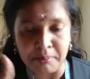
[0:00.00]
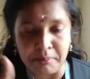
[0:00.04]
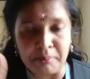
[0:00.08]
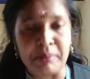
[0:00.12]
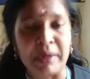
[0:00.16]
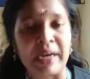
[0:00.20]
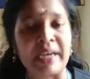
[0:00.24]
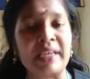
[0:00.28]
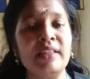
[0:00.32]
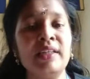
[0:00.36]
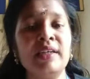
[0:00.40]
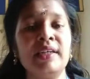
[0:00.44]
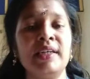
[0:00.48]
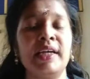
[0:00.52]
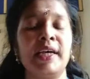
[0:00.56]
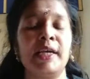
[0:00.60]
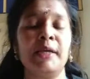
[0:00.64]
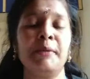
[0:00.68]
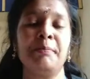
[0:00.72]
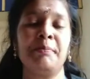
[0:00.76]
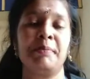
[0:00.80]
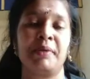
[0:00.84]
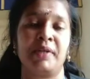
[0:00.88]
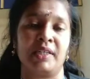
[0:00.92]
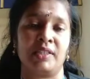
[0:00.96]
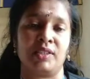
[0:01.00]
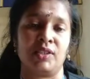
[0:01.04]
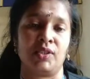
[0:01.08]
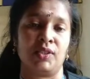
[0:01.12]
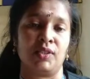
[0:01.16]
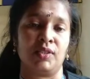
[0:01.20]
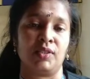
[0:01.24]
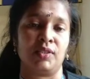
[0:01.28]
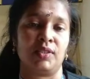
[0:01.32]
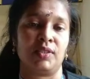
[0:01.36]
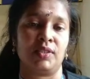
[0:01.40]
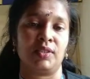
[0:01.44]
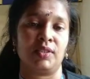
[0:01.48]
By the time
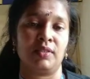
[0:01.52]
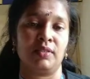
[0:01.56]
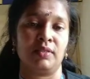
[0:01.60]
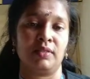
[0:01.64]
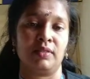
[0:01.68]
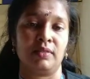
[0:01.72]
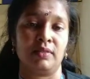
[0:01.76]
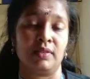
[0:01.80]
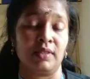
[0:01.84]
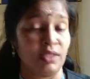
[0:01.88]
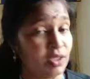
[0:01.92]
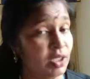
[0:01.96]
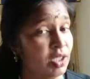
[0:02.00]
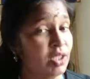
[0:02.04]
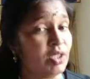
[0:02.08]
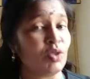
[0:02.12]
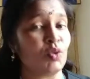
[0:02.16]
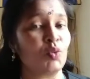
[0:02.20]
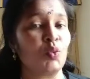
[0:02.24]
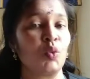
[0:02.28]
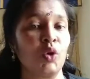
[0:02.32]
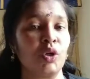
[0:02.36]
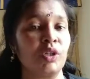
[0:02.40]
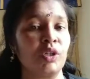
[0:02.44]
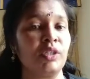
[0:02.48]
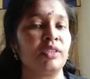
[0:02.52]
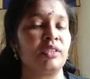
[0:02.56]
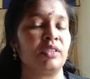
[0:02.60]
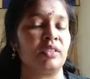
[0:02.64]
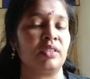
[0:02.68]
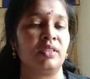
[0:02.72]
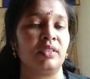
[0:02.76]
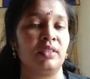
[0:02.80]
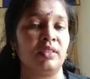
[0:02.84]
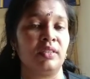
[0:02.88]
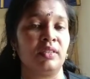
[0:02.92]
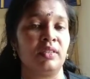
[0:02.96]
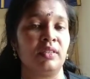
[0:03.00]
passes, this is what
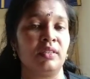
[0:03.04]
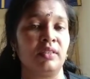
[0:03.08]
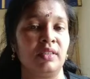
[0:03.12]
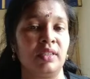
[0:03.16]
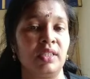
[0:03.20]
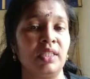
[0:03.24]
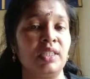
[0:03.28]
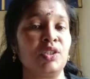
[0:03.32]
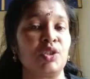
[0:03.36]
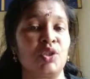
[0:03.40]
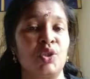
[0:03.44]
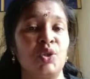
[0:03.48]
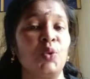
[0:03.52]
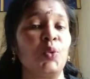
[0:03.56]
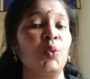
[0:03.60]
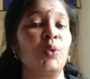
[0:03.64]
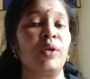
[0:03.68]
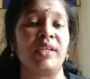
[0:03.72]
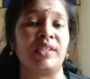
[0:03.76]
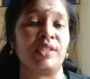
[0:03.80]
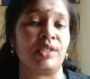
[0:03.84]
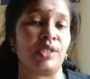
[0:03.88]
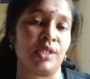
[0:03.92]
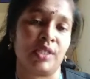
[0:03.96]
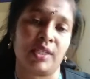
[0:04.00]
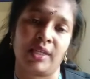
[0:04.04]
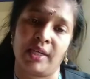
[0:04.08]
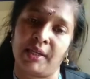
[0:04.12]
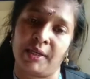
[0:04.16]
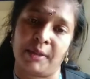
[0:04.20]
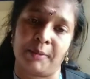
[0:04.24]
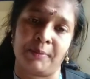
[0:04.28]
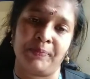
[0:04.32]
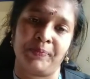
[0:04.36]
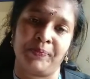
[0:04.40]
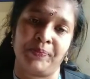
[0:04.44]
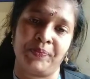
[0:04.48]
is known as time.